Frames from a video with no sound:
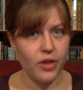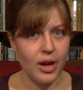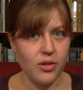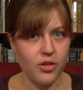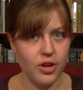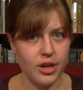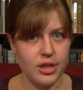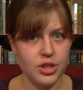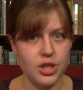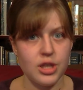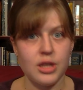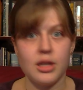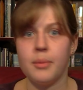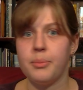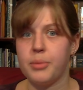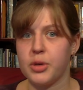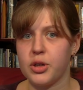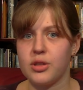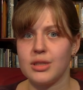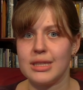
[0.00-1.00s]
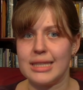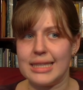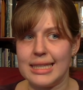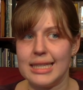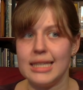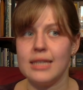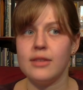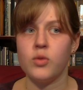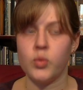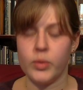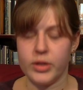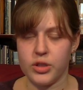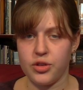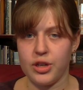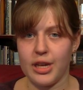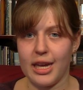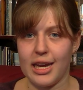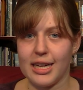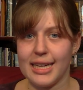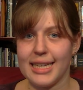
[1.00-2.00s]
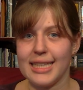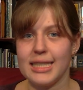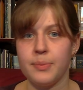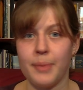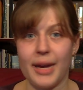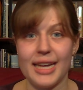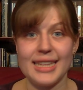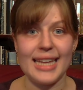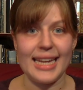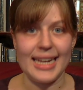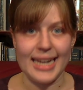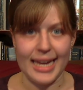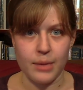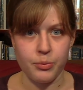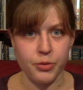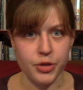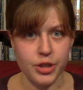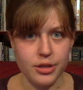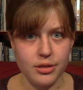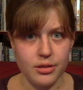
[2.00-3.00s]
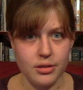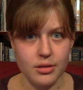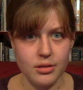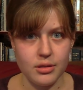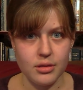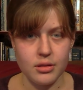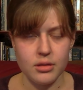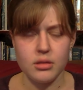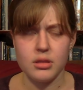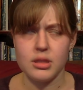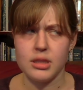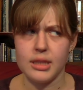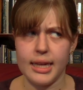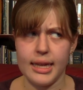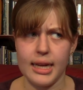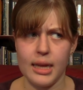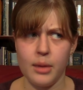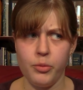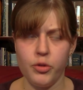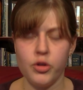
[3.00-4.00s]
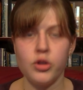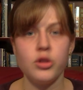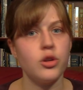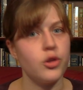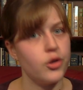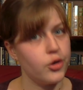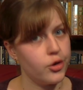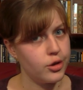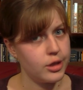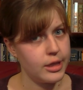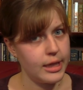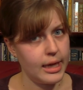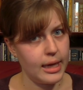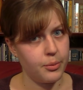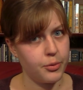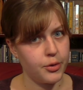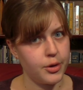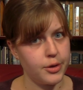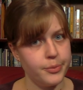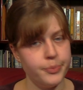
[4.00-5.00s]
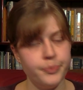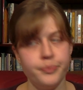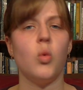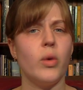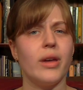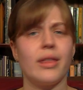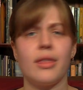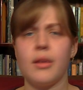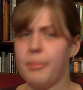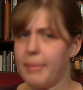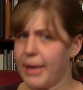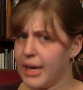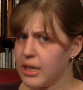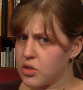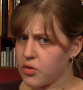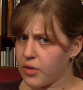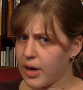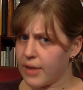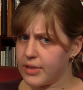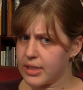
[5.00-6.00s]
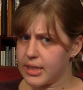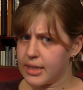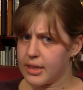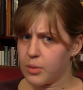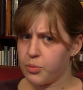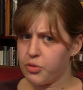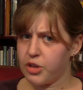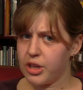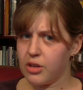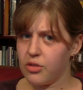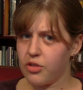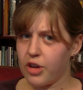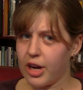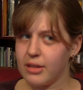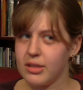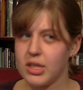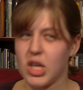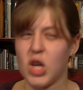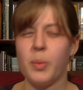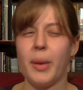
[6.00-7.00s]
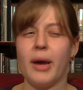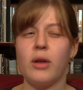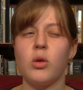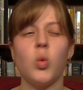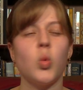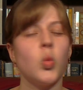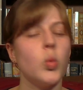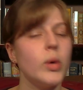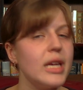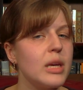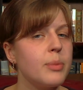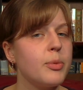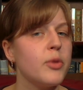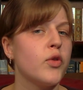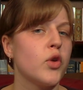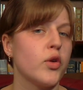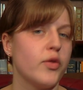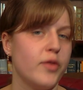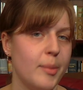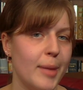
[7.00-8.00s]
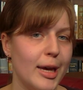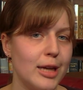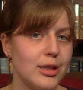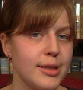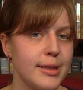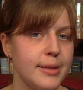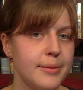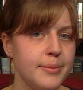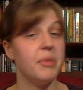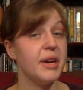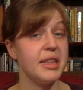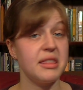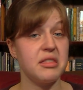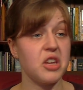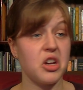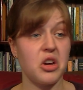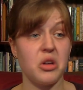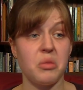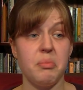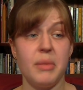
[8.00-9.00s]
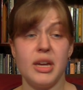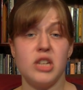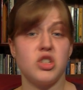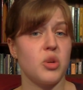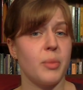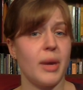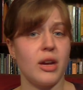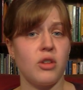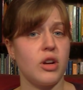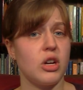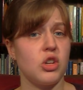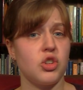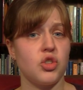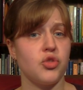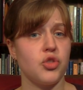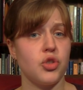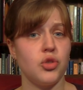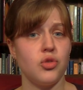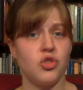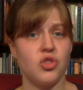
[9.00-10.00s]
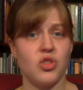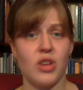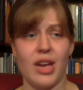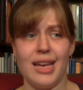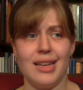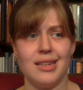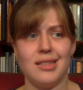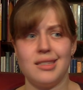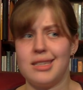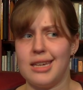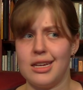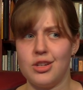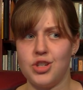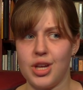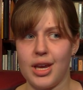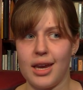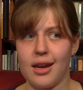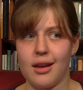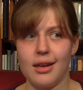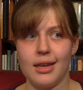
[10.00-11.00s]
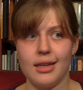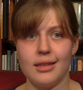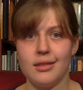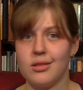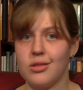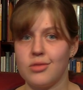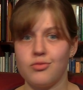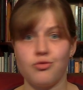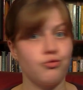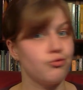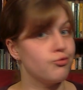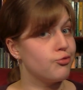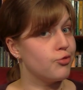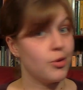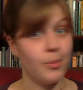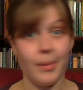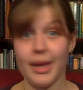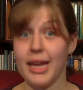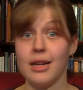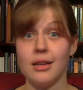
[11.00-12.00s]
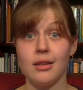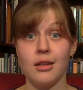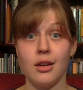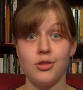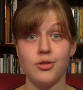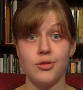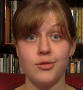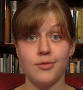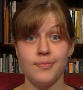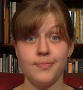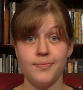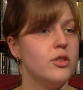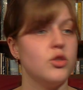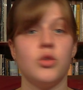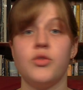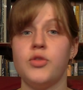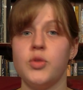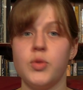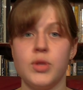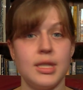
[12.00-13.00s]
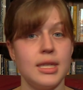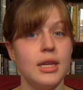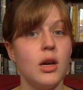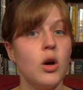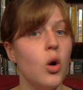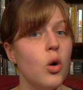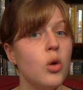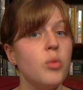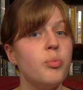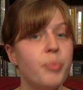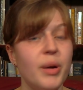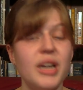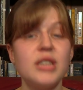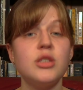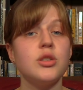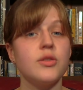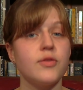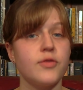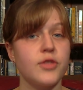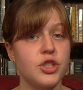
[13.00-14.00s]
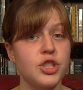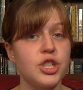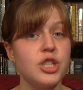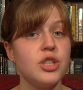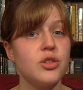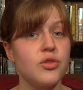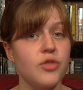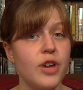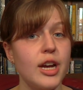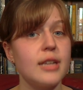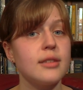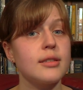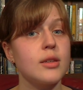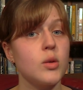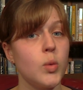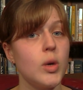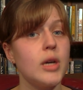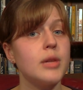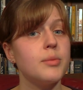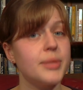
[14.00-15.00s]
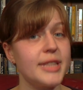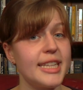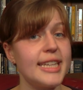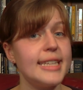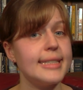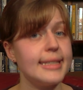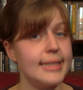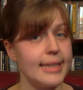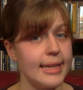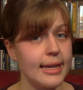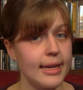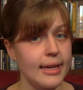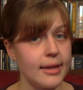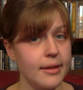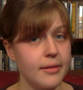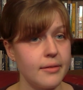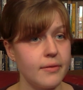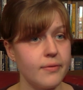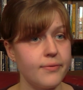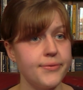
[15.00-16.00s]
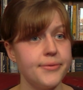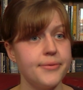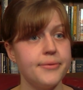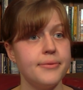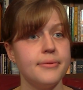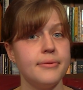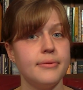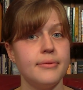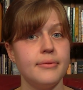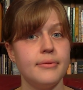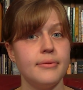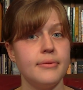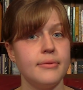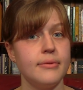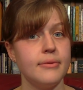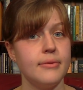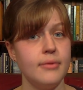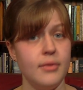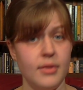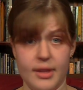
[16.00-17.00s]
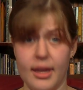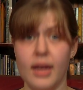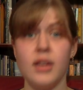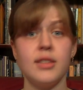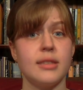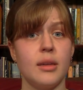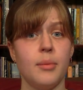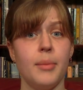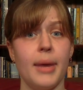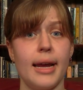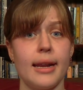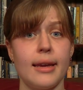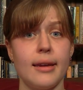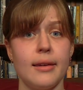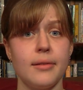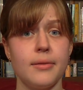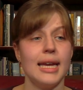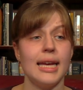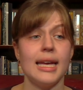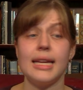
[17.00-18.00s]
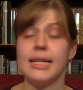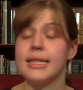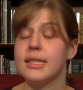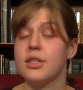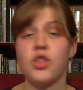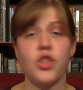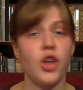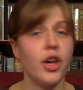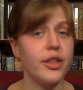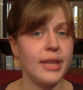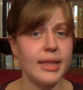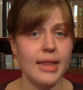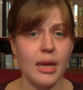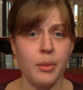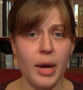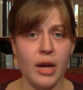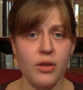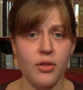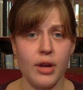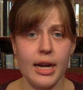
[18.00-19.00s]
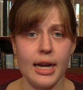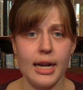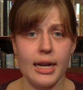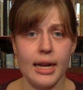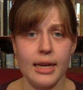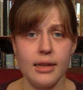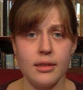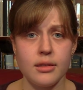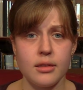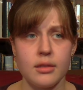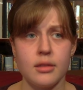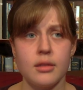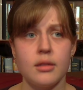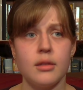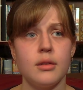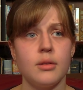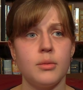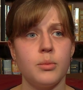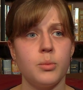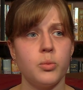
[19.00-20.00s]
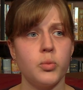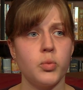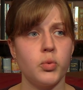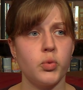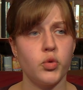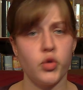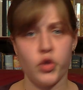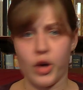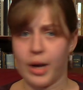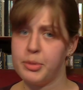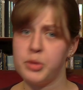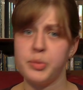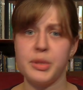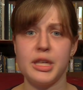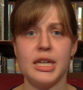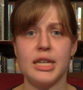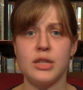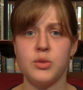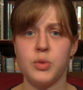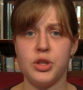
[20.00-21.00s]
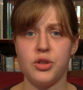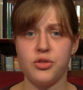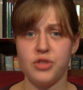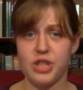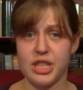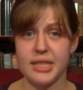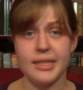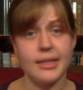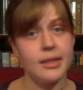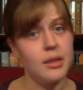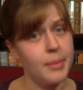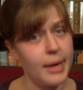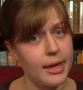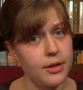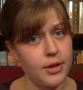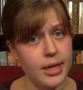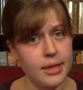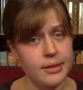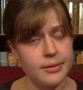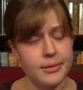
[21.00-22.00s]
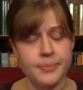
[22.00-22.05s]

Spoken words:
migration, birds leave wintering areas by late April. Late April? Early April. With males arriving to their breeding grounds about a week before females. But their major migration routes and staging areas remain unknown. So if you see a whole bunch of Virginia rails in one place eating, tell somebody. It is thought that they migrate at night, probably because we don't really see them migrate,